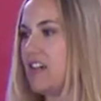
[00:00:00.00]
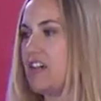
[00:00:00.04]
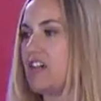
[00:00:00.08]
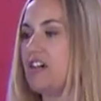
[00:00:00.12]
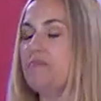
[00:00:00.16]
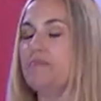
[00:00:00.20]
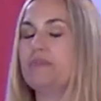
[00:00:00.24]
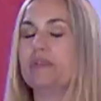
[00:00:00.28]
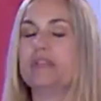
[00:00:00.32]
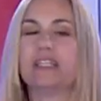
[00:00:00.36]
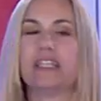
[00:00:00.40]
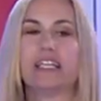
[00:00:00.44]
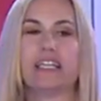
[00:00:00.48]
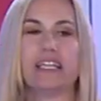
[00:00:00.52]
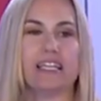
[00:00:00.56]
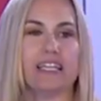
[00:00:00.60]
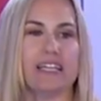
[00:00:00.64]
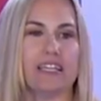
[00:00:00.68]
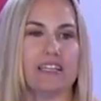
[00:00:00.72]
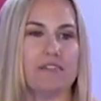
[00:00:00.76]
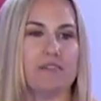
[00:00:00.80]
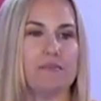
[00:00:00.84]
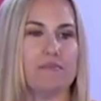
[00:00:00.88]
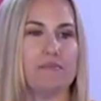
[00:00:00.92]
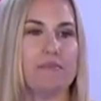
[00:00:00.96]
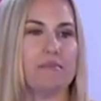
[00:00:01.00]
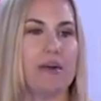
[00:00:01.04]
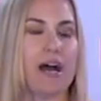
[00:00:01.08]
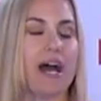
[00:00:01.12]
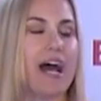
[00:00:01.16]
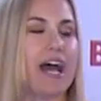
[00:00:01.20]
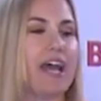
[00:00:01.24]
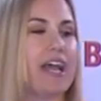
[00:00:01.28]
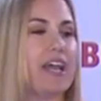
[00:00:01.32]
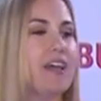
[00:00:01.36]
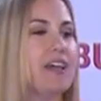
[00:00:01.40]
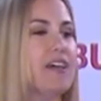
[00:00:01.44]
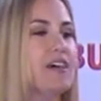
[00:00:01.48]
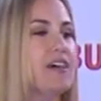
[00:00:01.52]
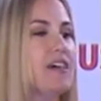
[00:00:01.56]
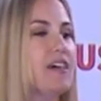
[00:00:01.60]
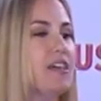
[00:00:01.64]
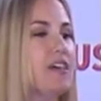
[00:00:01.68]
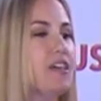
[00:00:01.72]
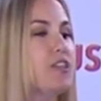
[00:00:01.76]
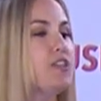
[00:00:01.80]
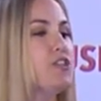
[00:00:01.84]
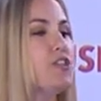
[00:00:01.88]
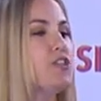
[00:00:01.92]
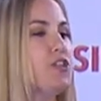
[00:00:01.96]
completed by
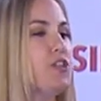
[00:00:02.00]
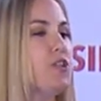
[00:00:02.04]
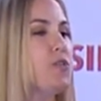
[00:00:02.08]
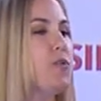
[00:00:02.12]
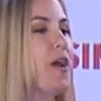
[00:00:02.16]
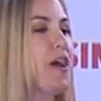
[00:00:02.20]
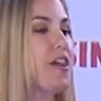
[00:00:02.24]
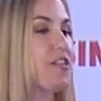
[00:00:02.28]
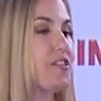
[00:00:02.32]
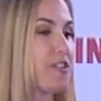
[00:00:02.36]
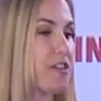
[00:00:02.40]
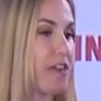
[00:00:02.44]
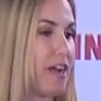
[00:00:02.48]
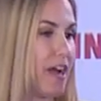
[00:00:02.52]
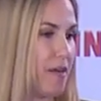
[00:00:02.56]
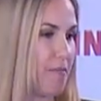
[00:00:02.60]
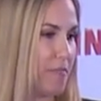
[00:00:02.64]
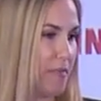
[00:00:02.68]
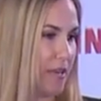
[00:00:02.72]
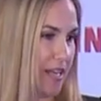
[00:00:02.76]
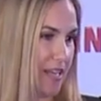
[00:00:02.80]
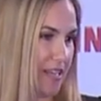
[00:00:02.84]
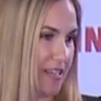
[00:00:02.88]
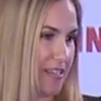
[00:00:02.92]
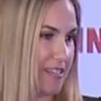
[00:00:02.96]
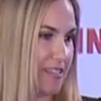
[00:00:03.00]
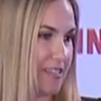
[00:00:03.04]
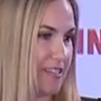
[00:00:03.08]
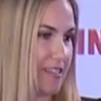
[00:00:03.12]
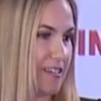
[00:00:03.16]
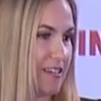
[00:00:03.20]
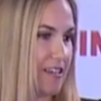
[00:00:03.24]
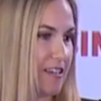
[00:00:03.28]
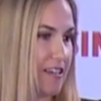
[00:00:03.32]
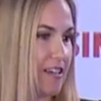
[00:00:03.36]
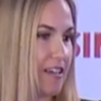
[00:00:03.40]
200 companies